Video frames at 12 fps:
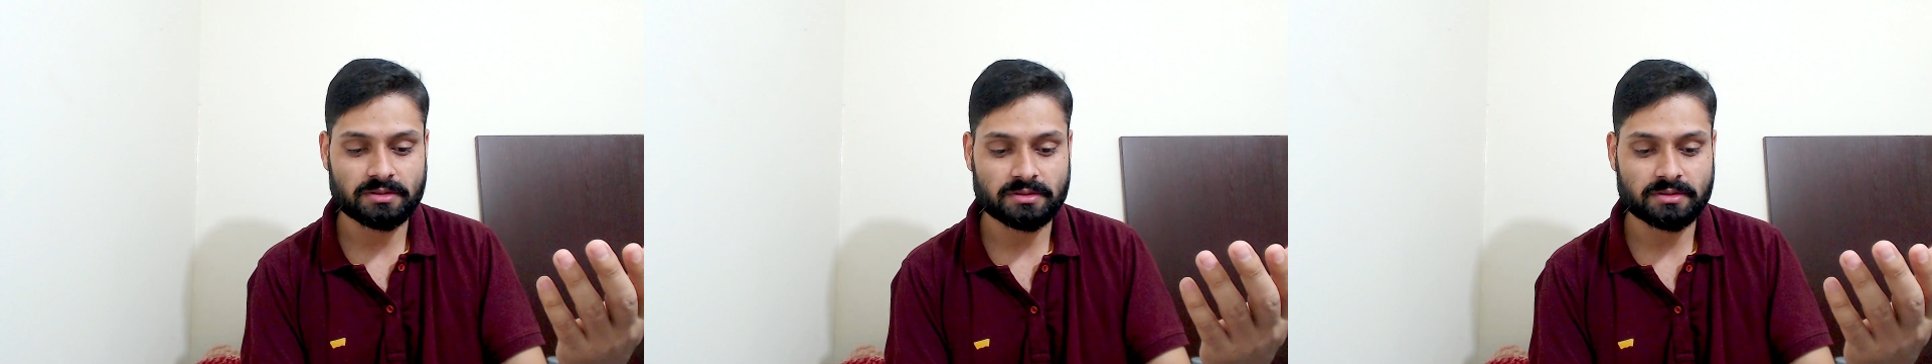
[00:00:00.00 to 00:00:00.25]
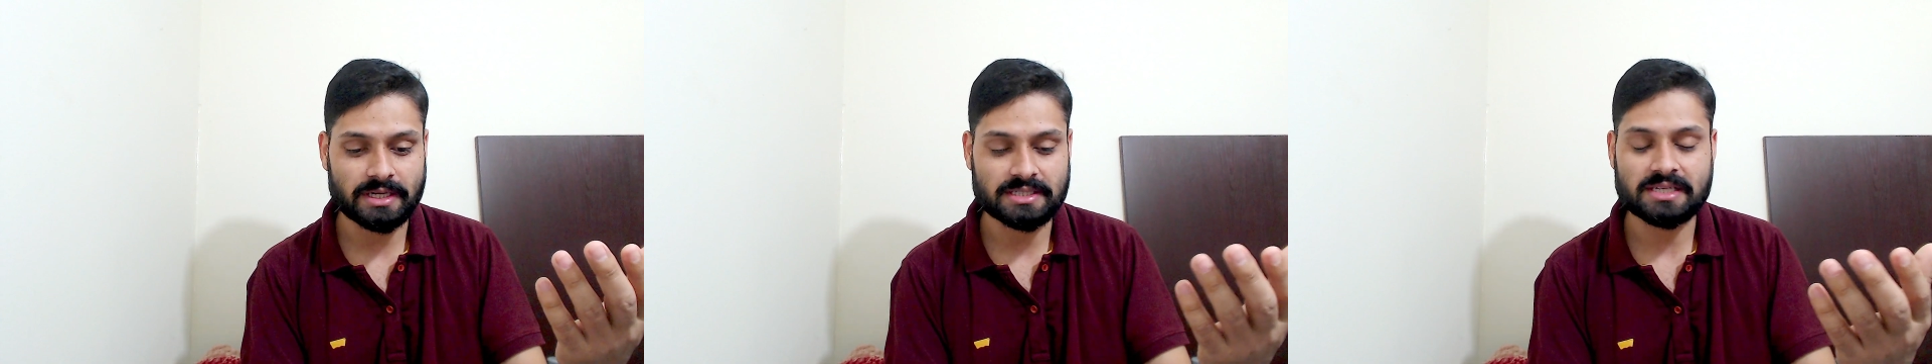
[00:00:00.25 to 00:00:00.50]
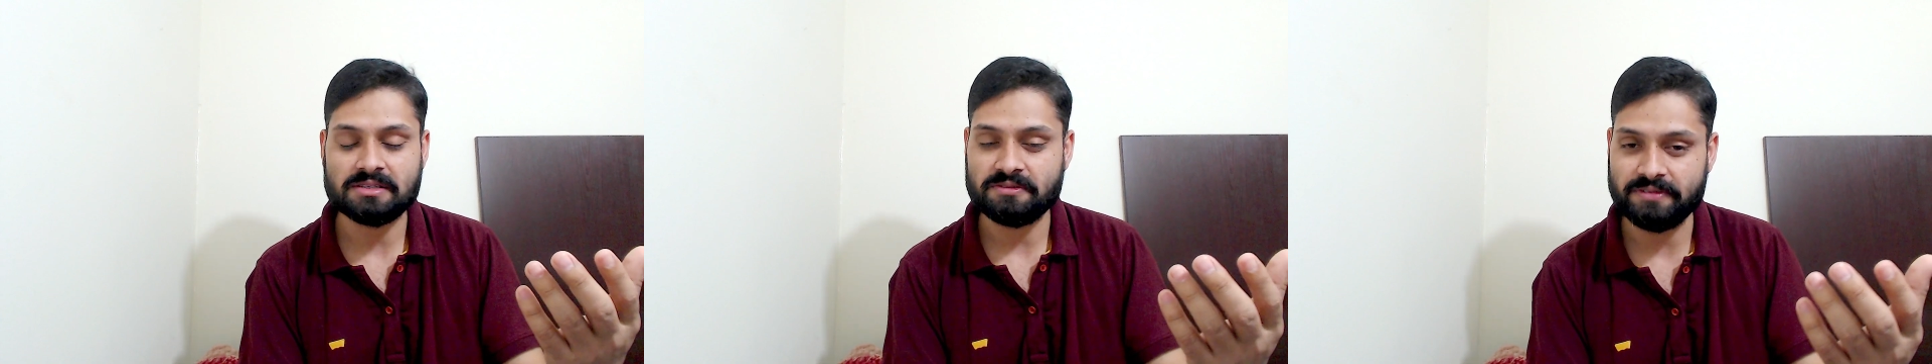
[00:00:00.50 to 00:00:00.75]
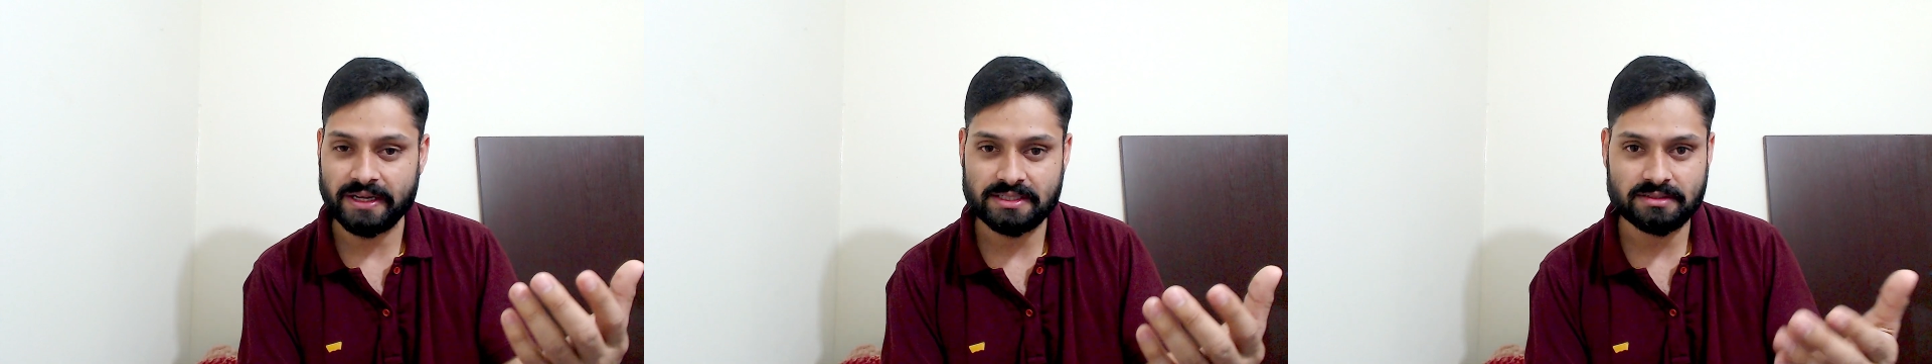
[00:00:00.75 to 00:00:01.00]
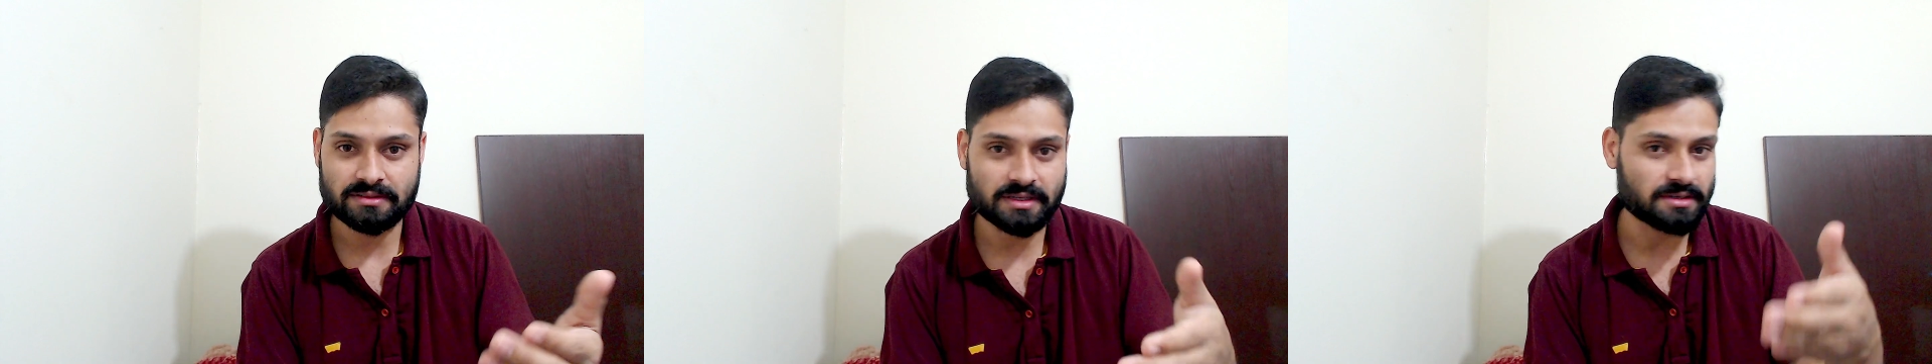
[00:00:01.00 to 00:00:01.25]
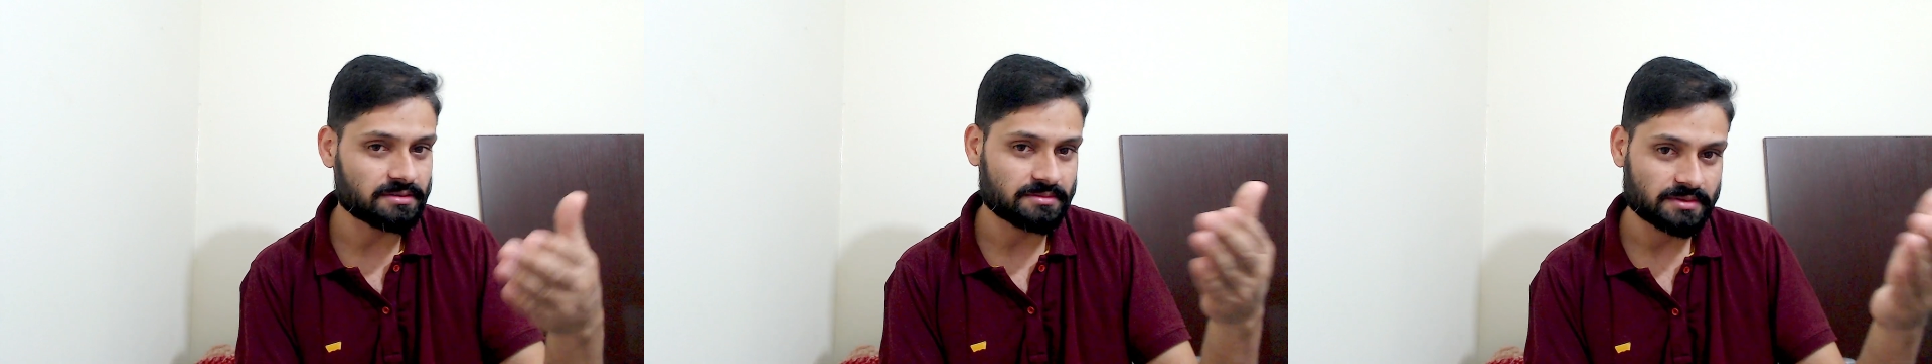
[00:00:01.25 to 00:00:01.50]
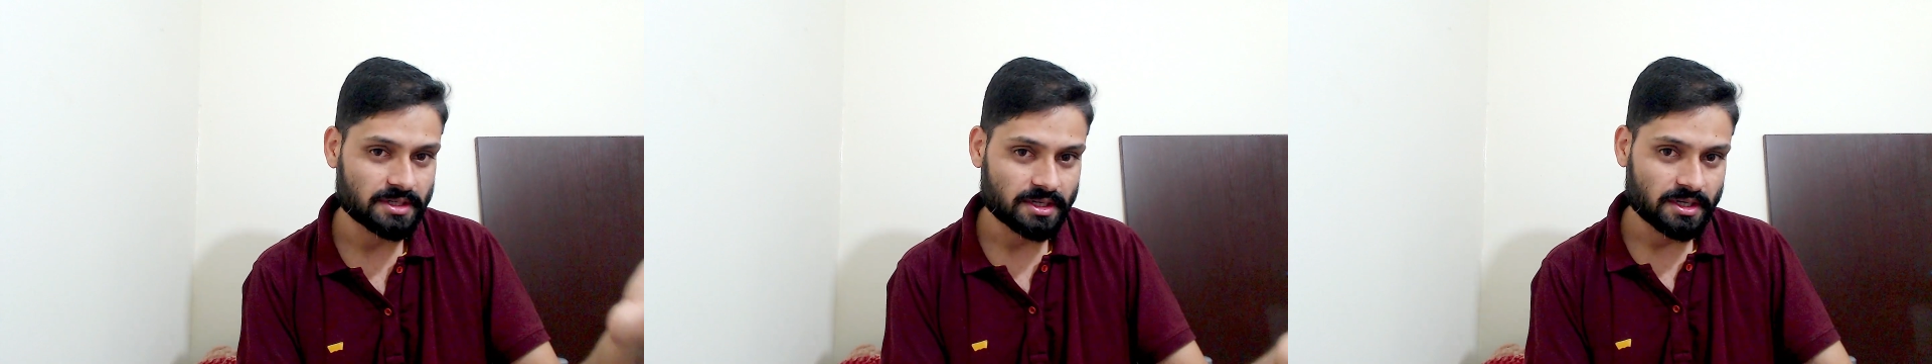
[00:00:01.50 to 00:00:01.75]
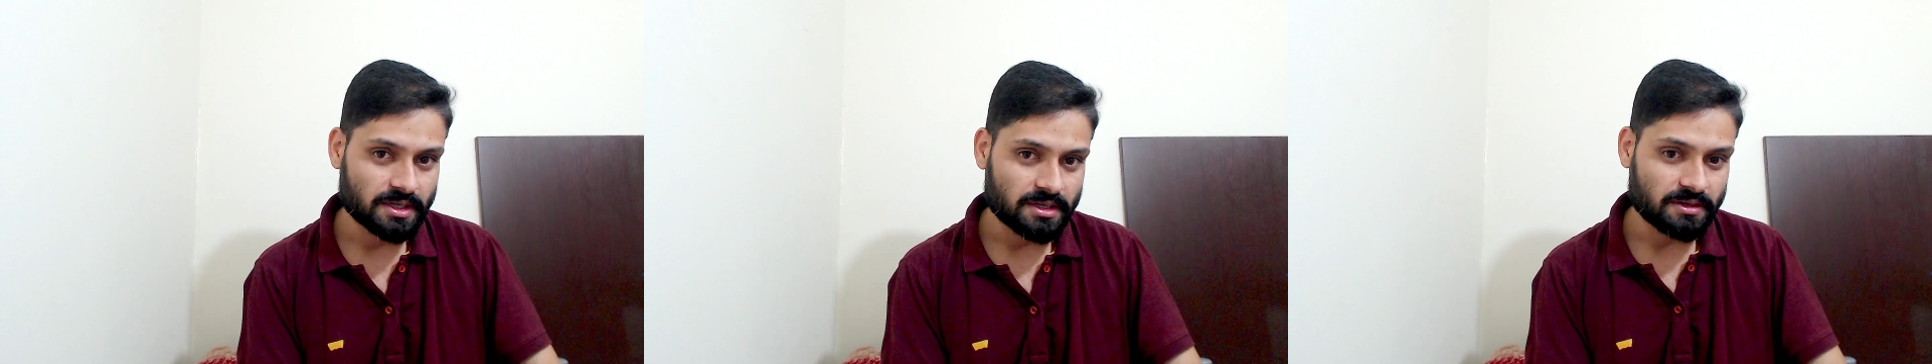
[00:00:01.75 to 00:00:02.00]
as a fresher,
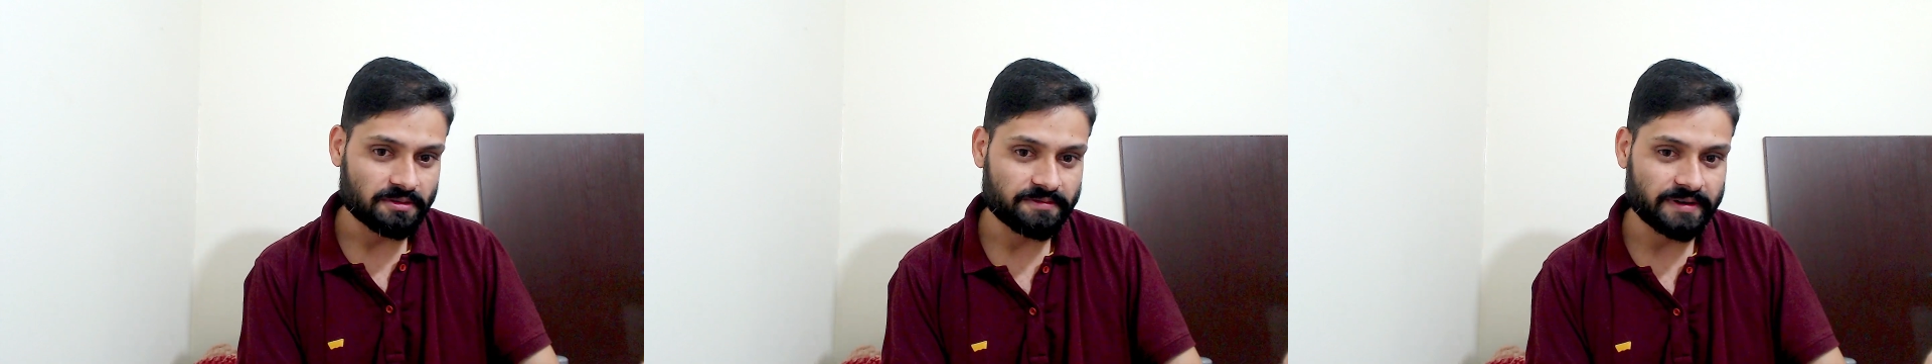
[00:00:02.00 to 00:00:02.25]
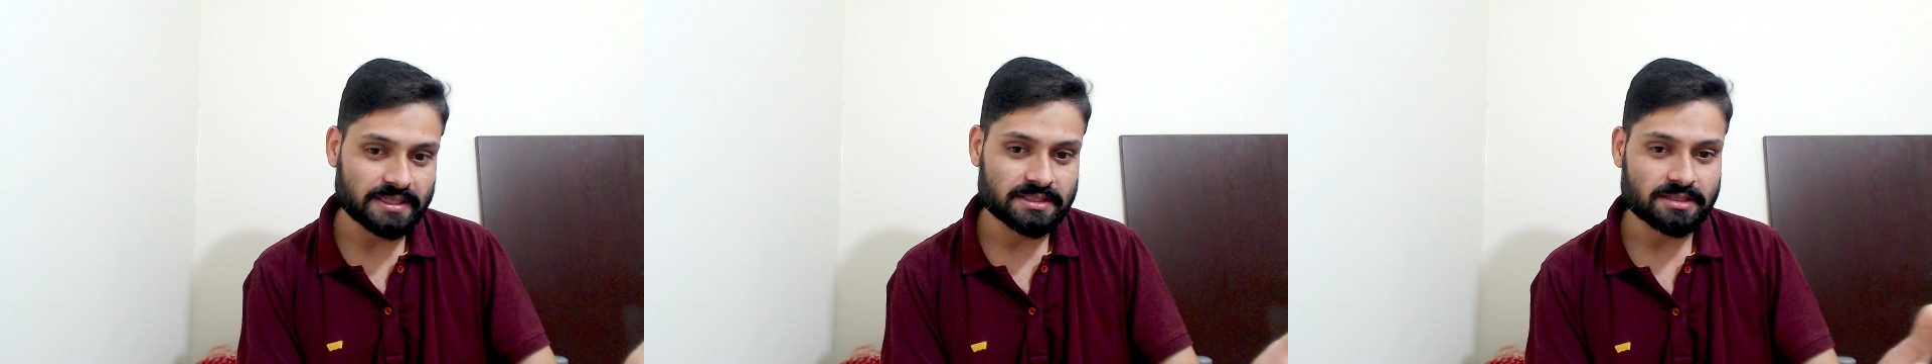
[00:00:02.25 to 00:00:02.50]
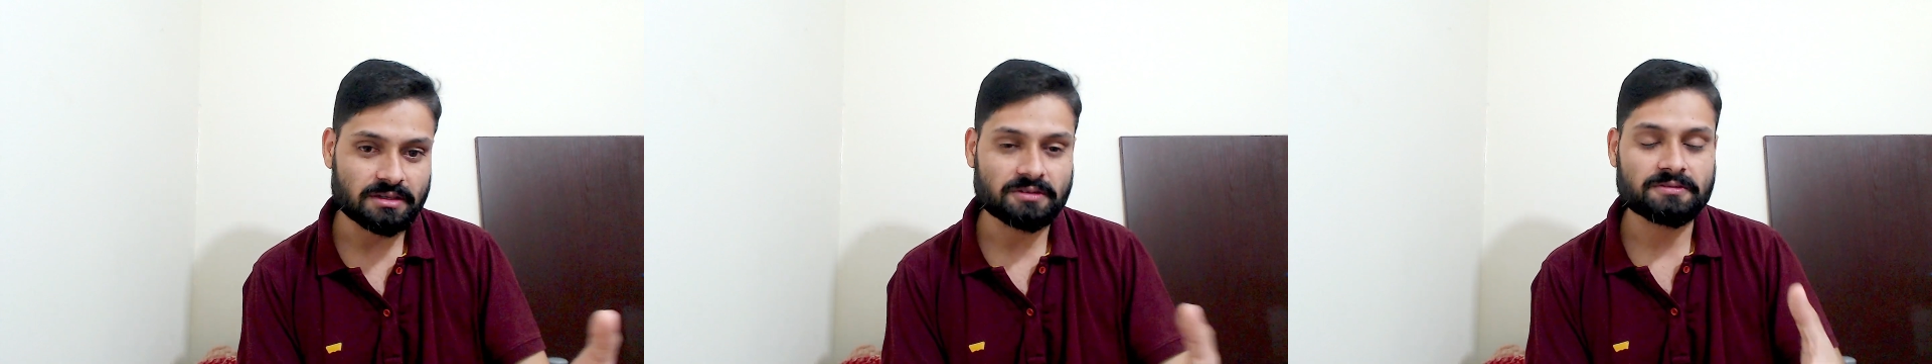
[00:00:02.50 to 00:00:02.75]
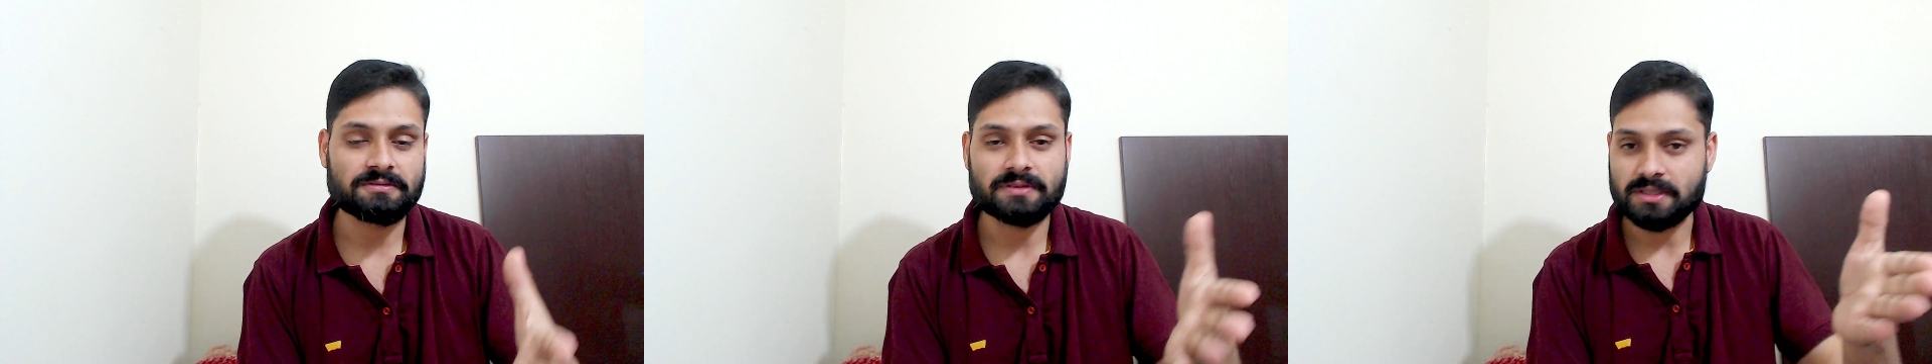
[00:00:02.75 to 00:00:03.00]
a fresher of